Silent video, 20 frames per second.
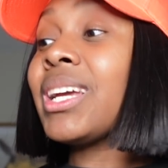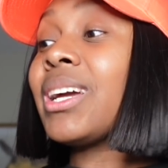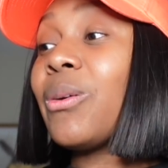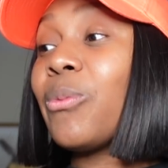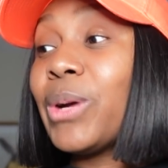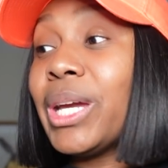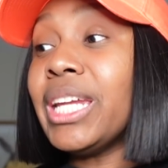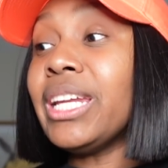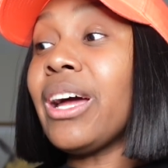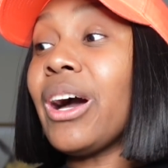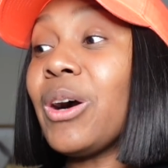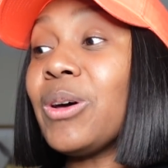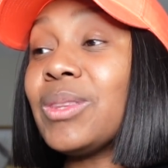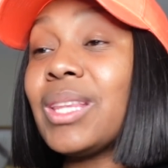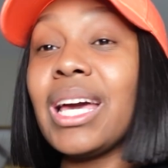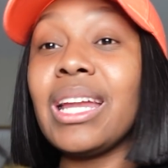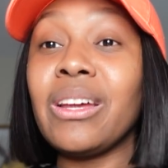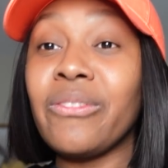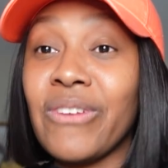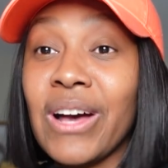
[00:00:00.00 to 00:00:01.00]
We know
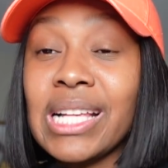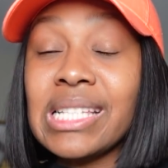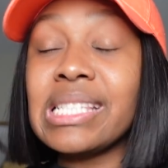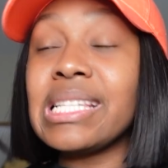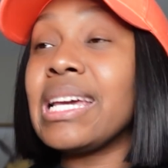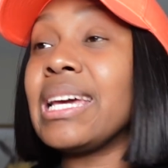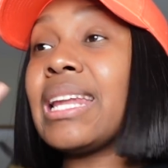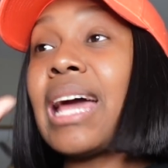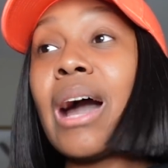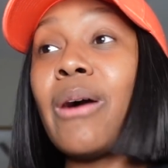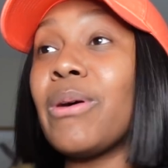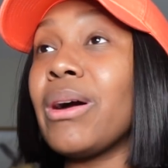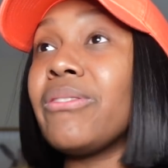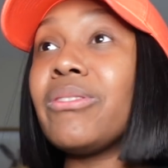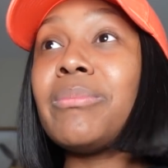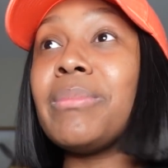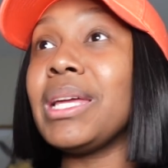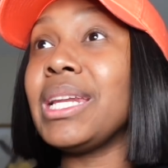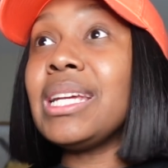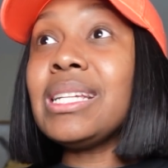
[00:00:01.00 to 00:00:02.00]
that if I send however
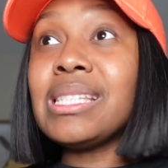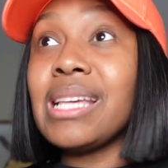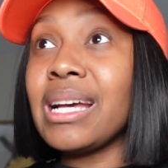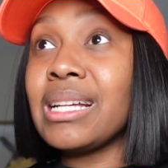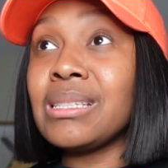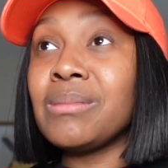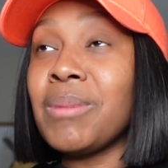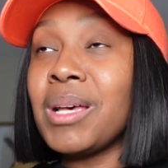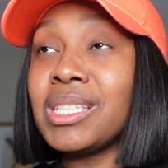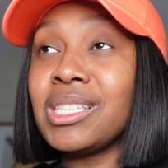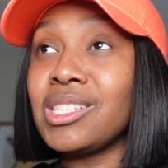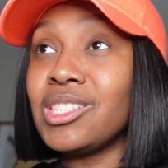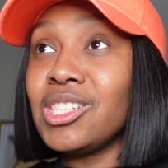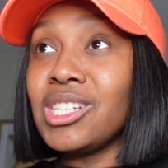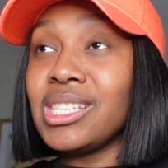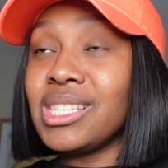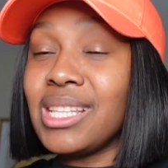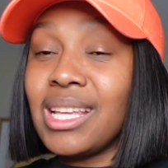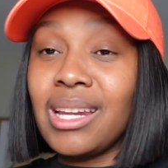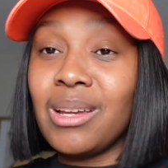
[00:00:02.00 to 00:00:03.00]
many text
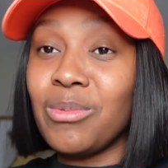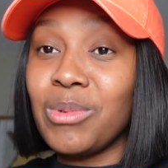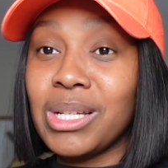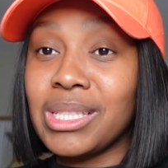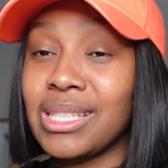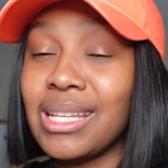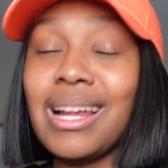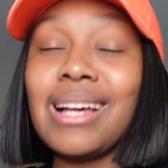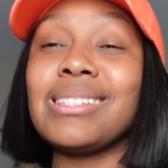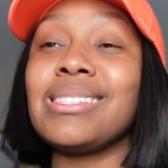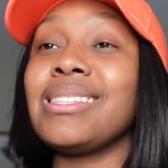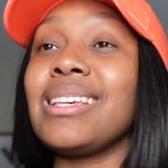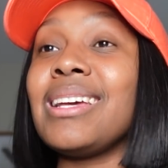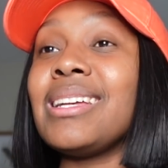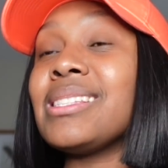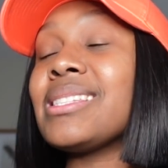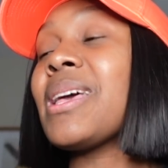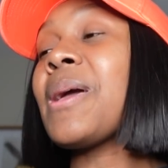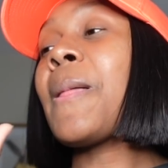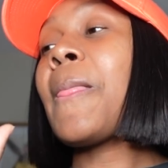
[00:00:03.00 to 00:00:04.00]
messages that it was that I
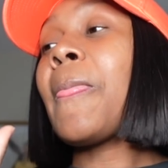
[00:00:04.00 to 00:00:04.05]
sent,